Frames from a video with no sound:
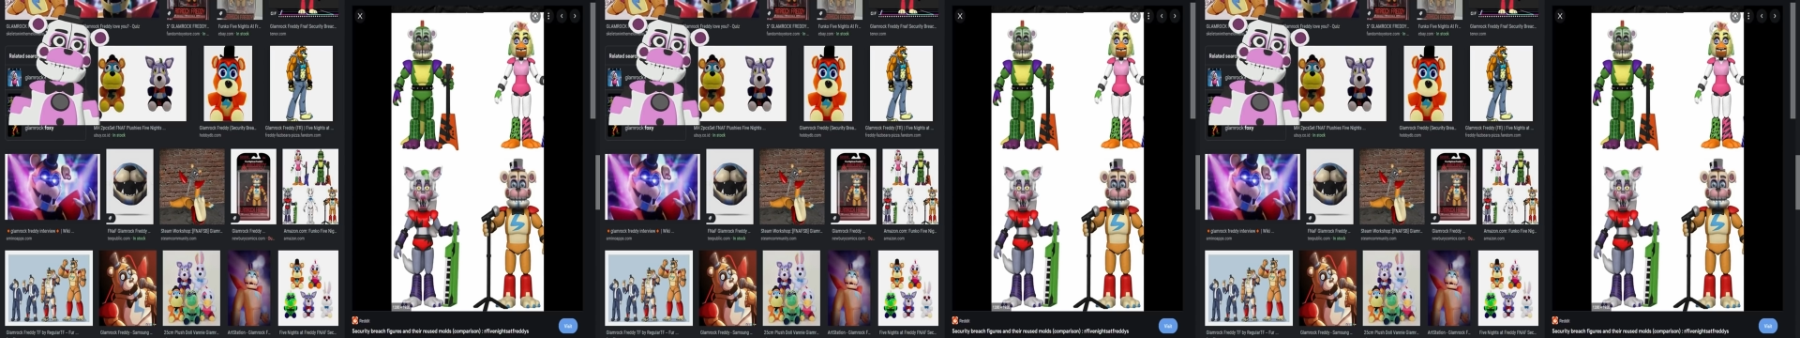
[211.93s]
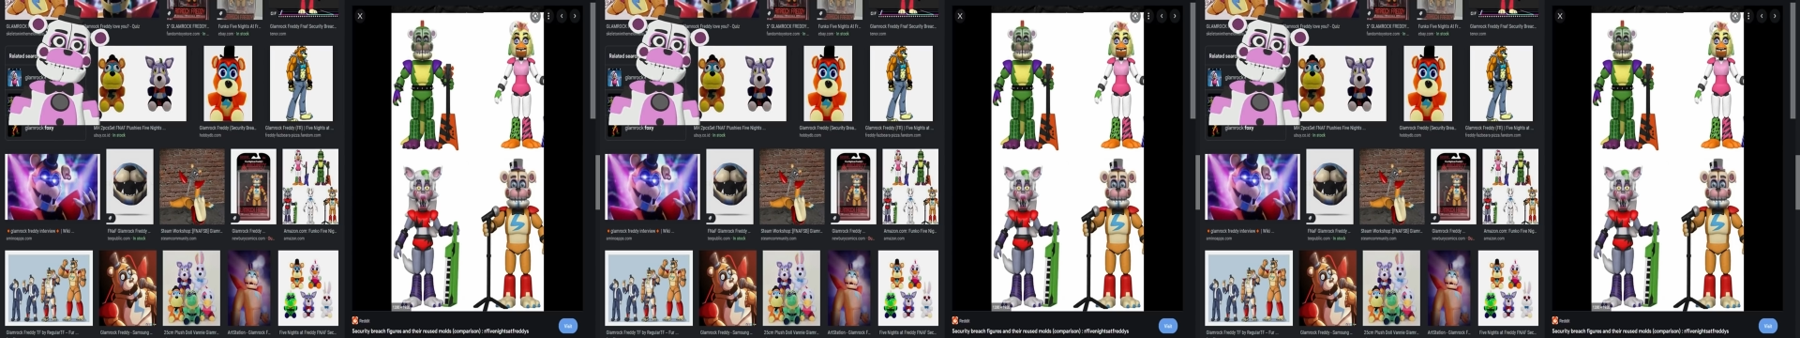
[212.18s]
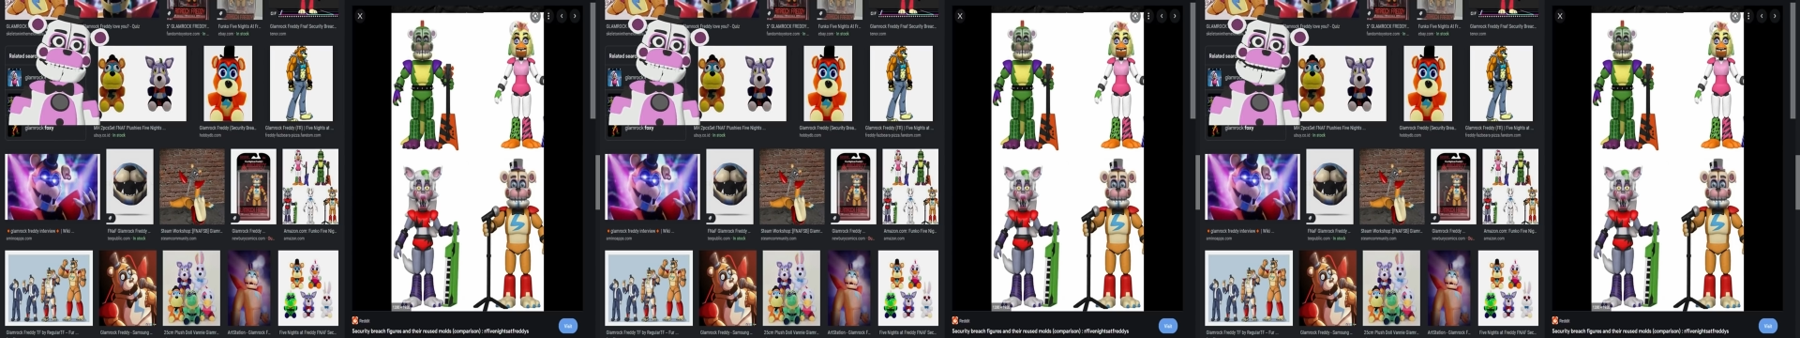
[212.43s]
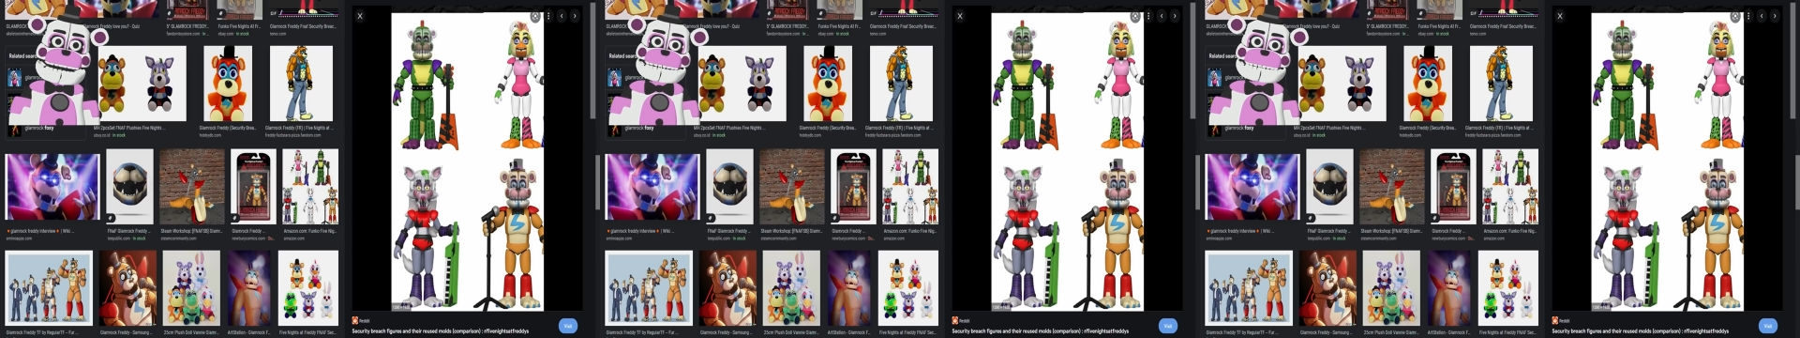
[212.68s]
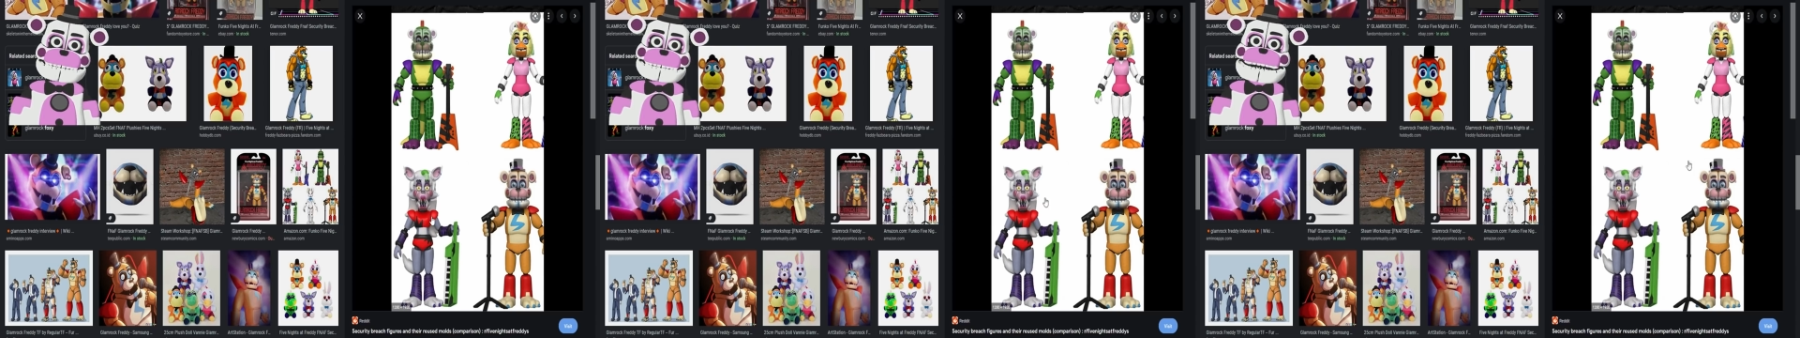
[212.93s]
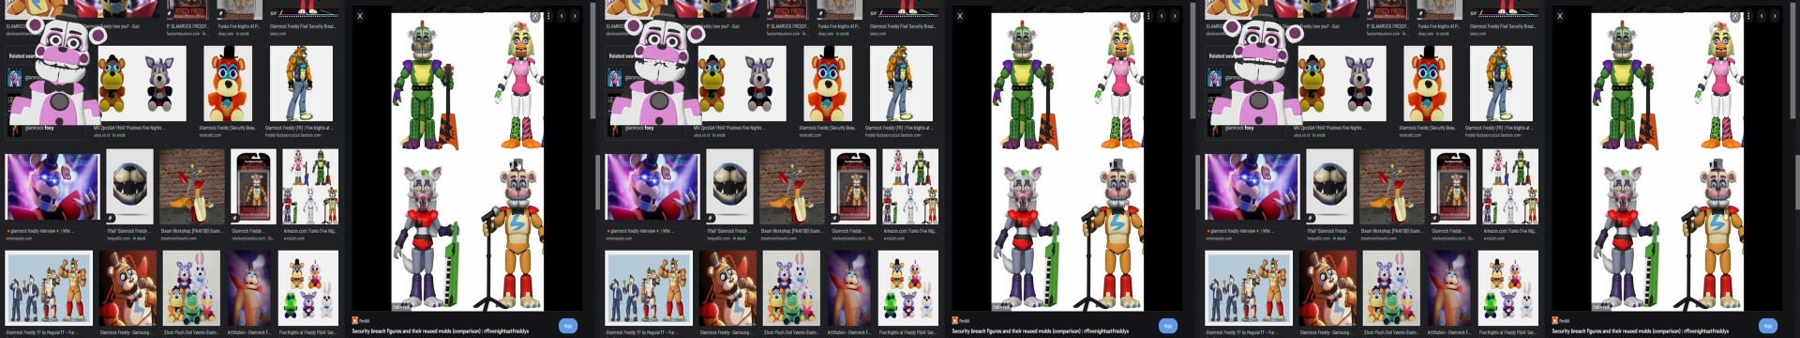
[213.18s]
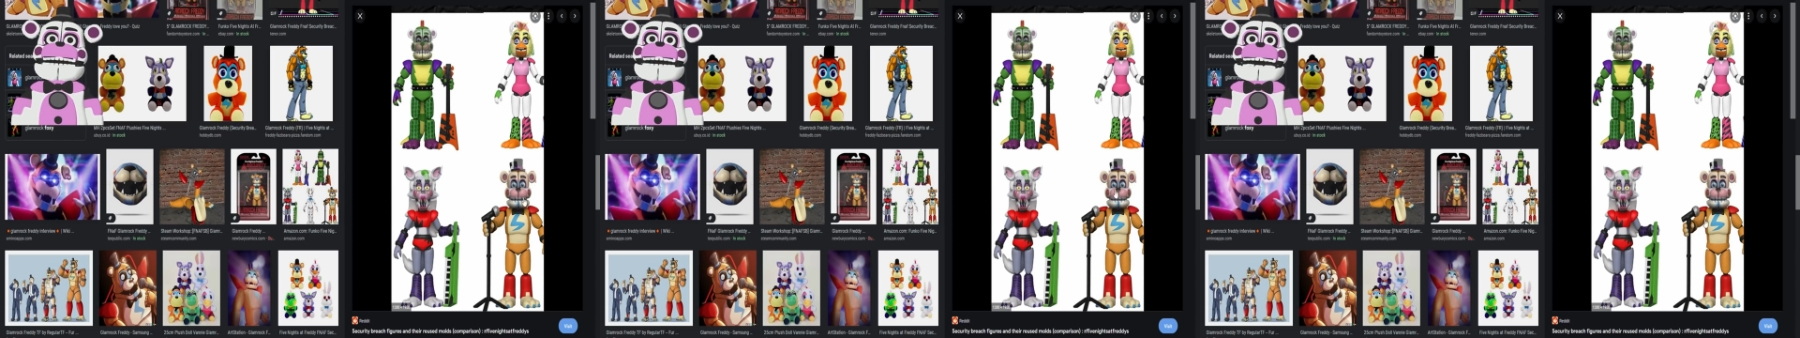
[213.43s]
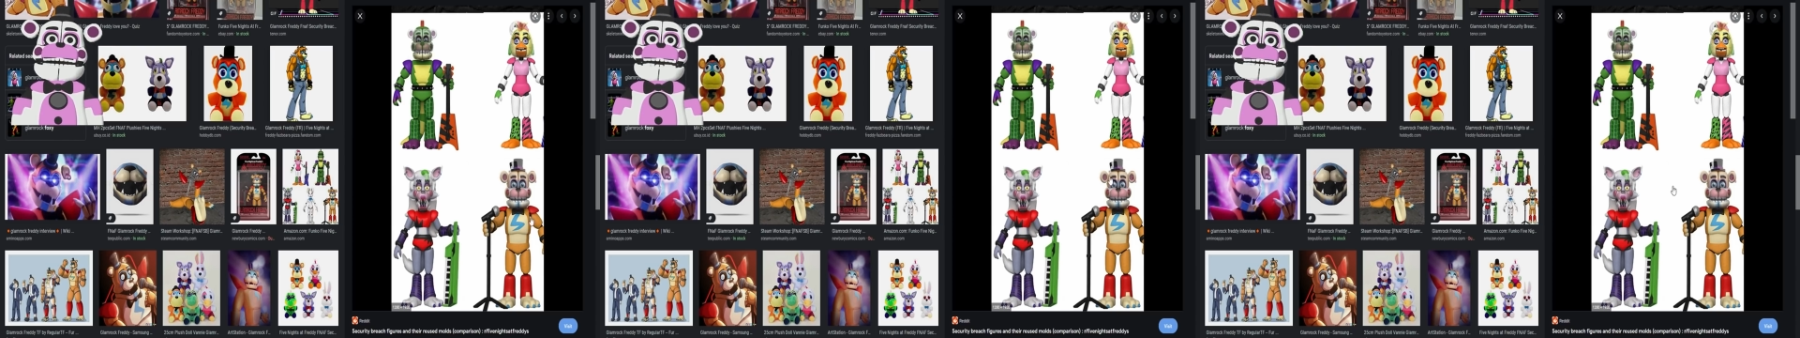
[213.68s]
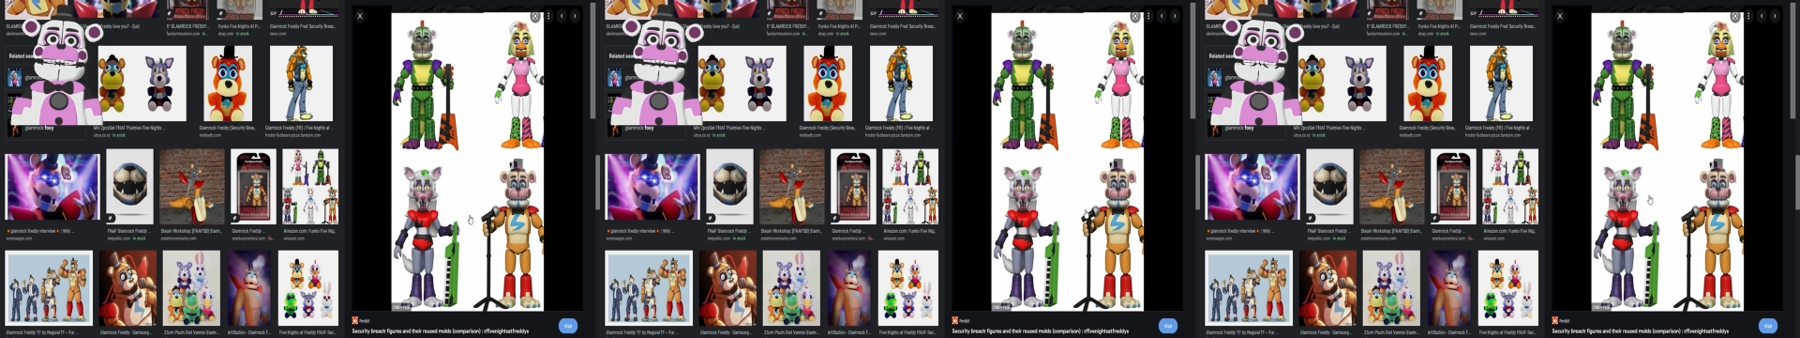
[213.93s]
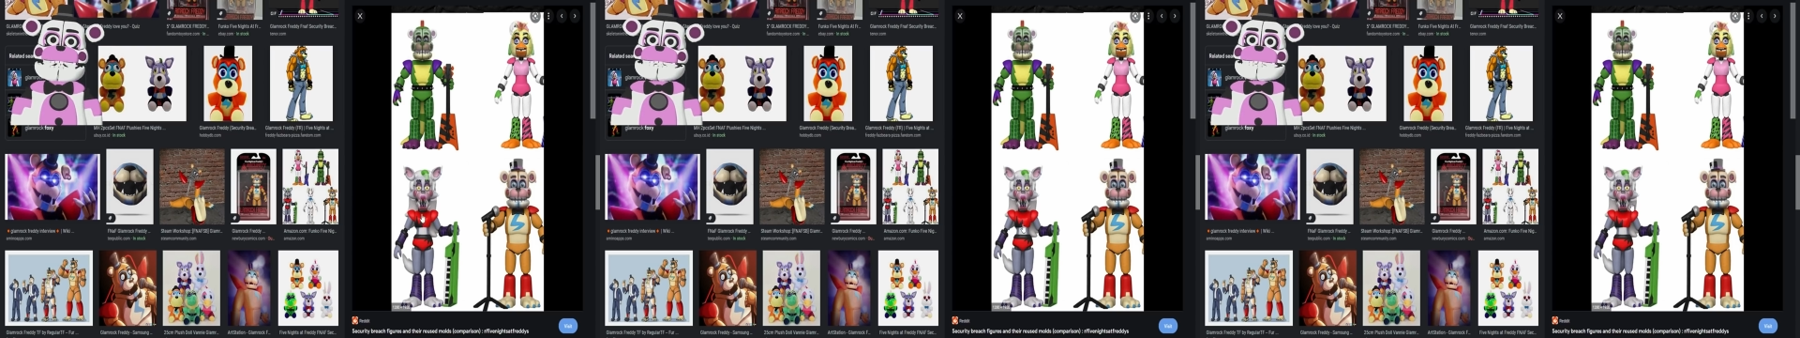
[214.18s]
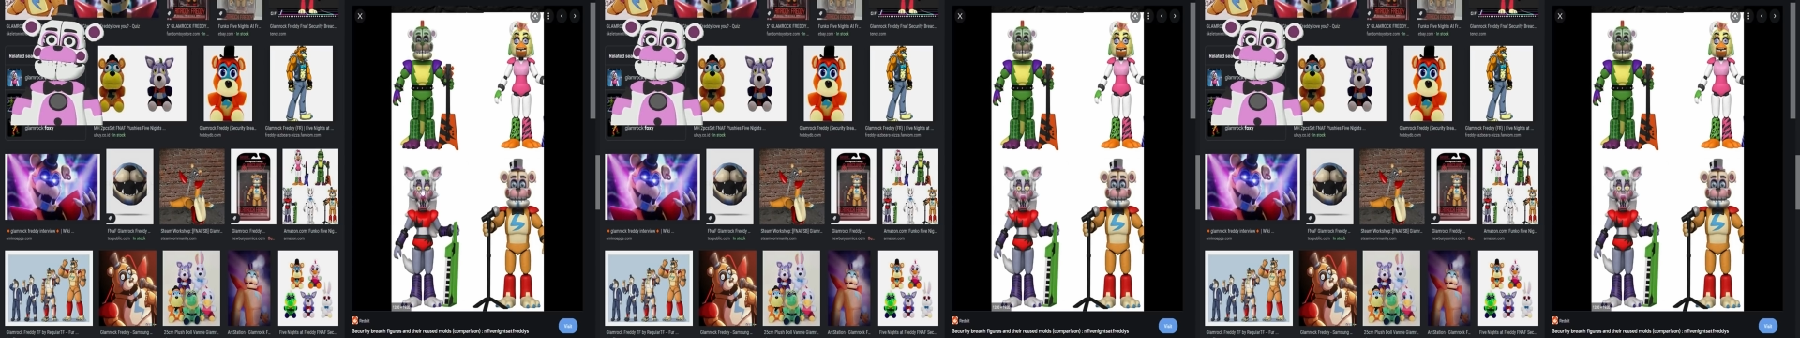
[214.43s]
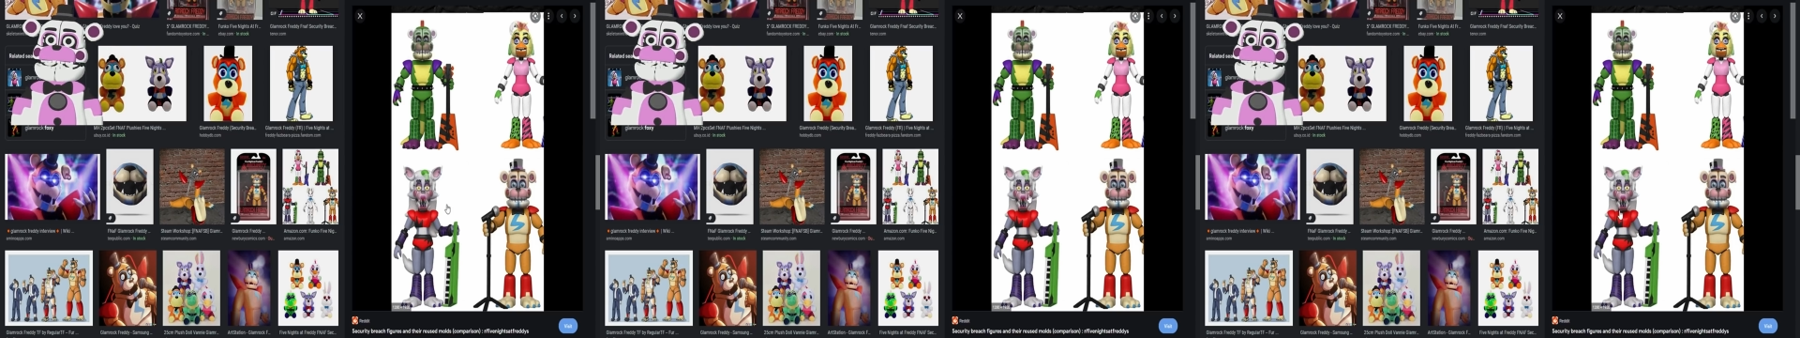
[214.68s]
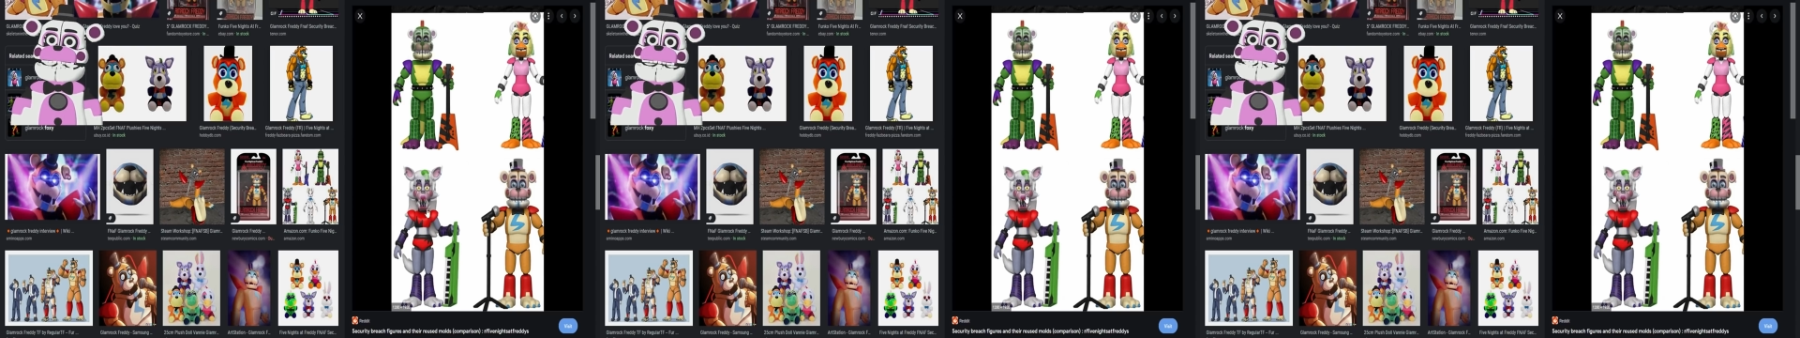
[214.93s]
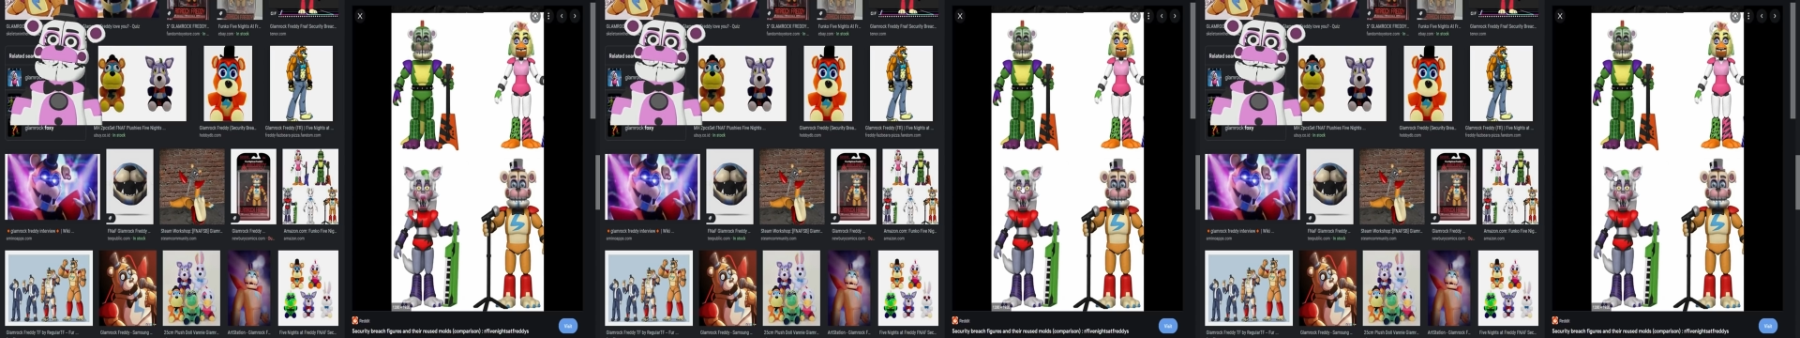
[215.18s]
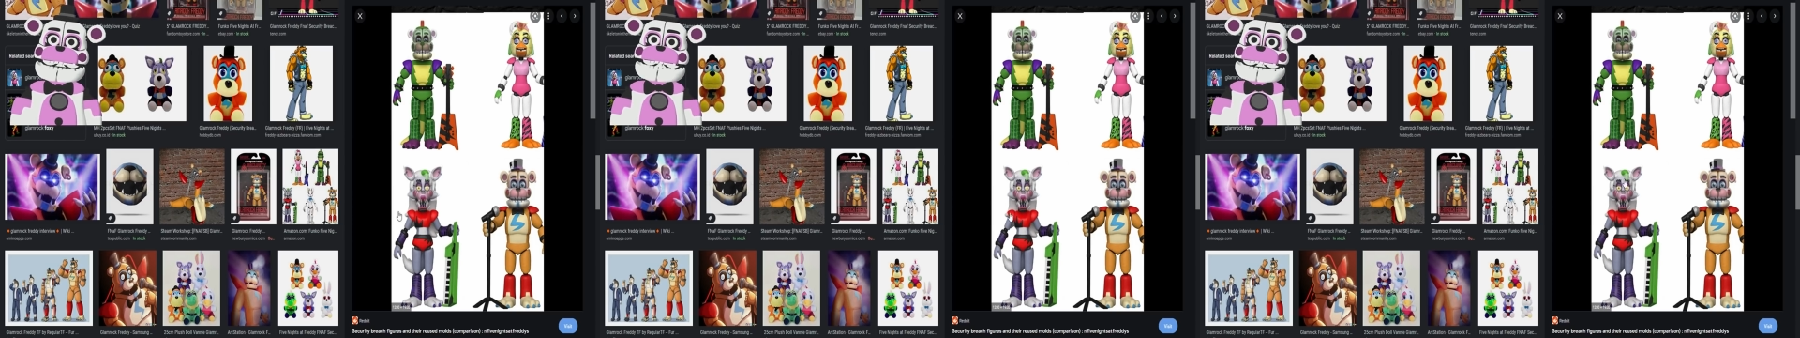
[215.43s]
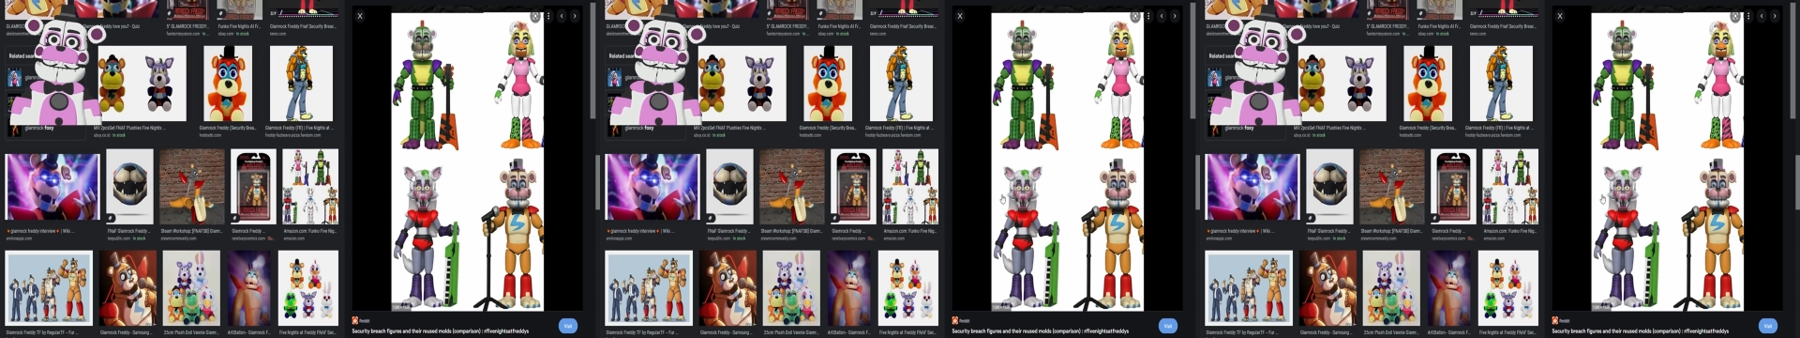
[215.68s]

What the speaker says: [unreadable: no face in view]